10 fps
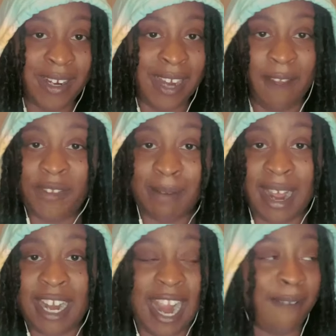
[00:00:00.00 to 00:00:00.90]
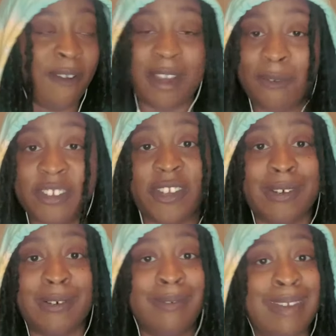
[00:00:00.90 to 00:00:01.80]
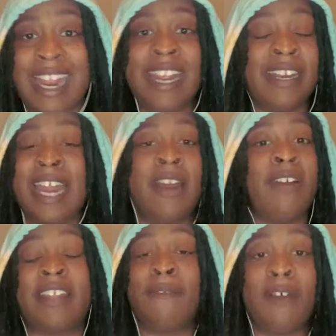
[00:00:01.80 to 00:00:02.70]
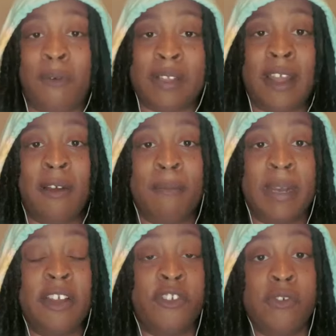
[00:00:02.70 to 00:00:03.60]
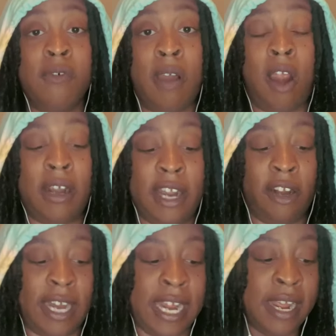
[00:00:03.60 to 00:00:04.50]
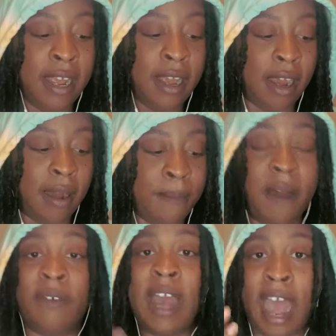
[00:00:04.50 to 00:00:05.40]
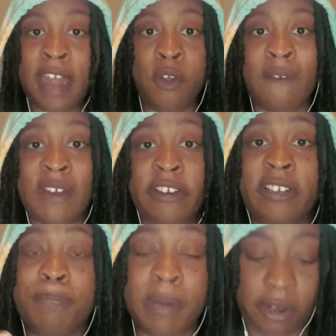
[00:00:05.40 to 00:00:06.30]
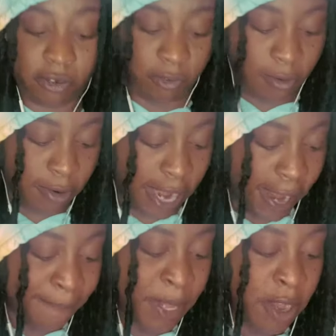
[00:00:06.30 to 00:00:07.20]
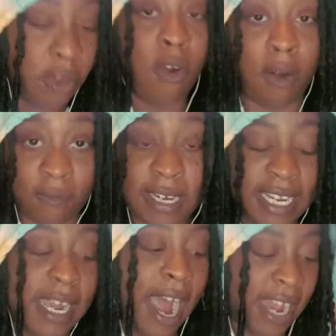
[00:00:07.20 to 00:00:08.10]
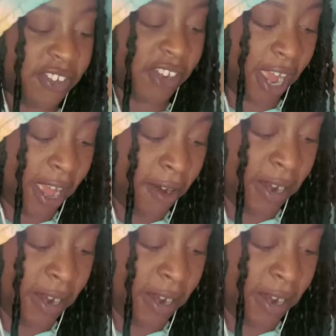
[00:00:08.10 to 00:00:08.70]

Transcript: If somebody ain't fucking with you, they know not to fuck with them because you are literally of God. You are very spiritual, okay? You are really God's child.